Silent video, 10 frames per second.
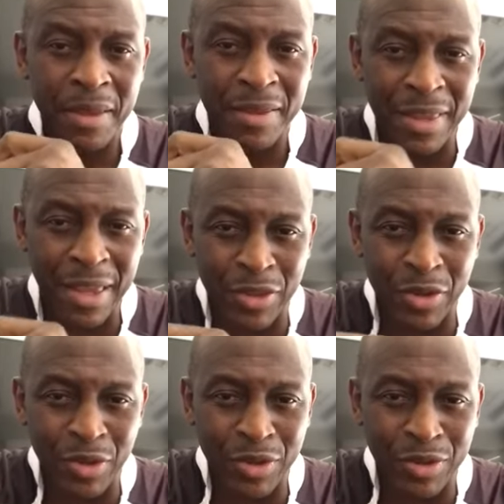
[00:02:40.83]
There are
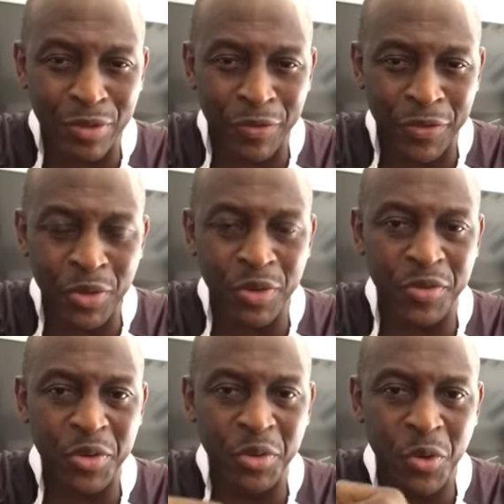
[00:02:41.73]
a few of
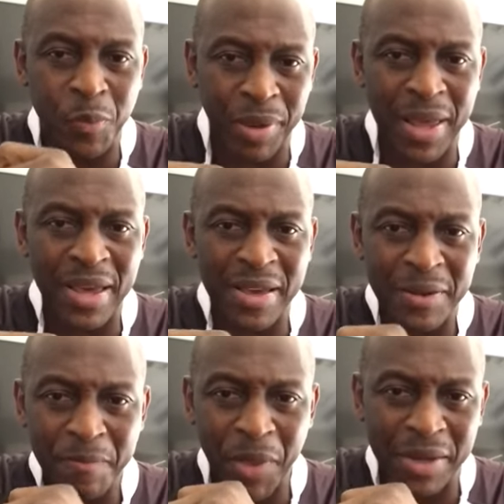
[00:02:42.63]
you who play
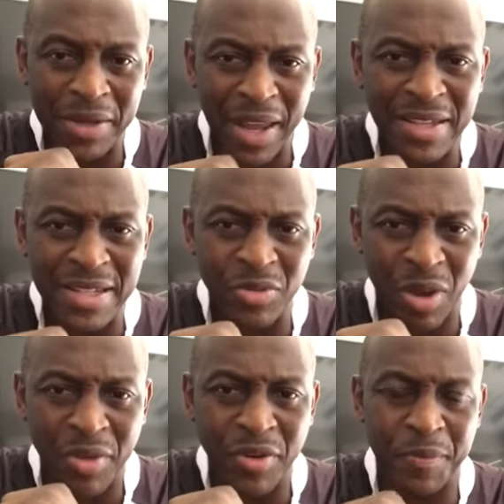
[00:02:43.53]
at 90 to
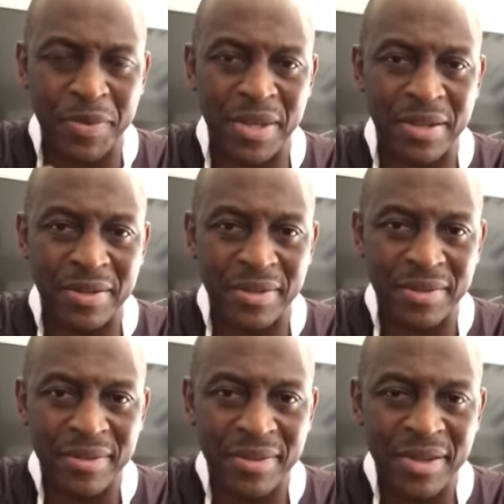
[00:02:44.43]
100%.
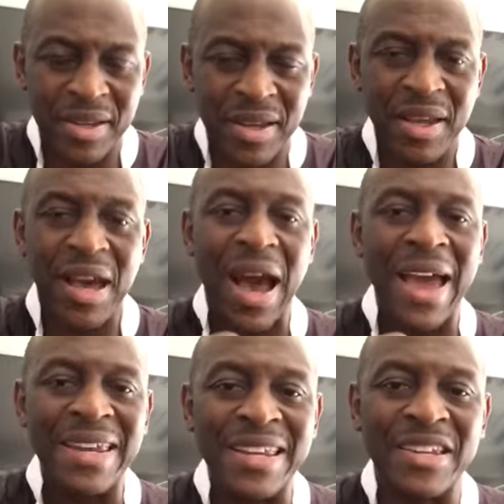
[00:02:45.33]
I
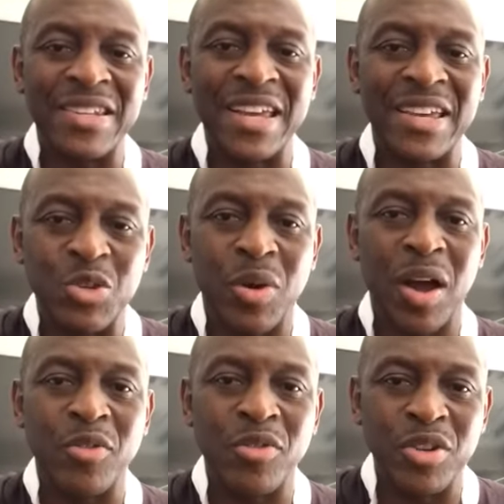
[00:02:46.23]
need it taken to
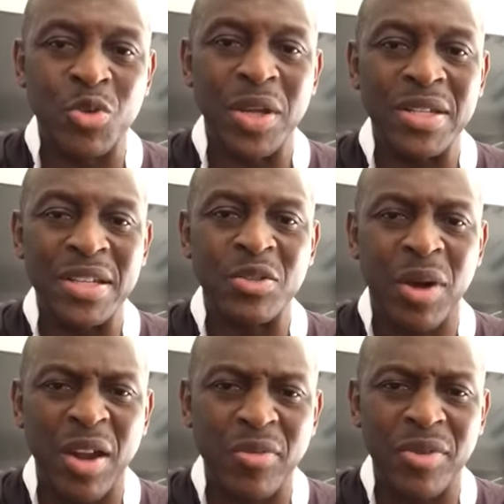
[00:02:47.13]
120 to
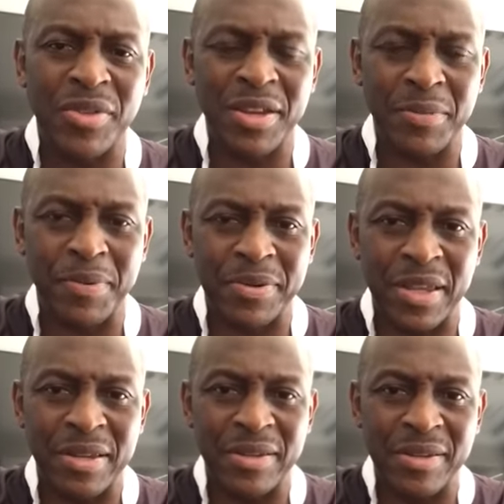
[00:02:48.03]

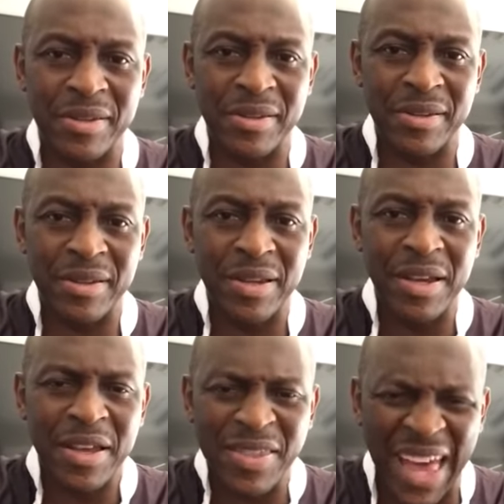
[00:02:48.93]
130%.
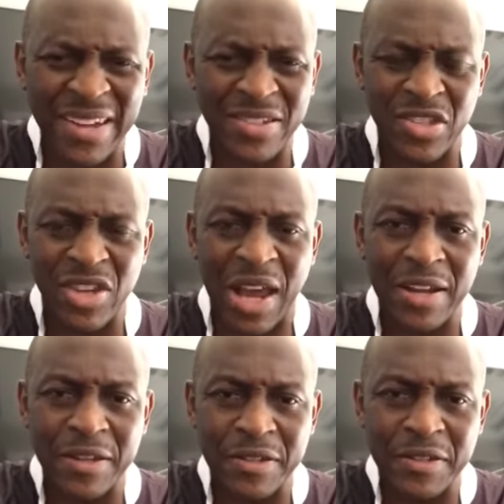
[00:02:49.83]
That is the
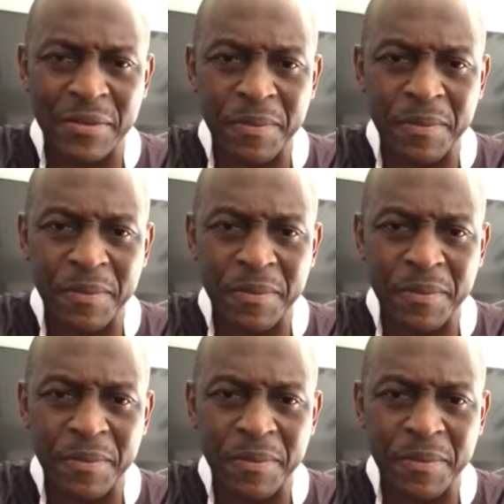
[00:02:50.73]
challenge.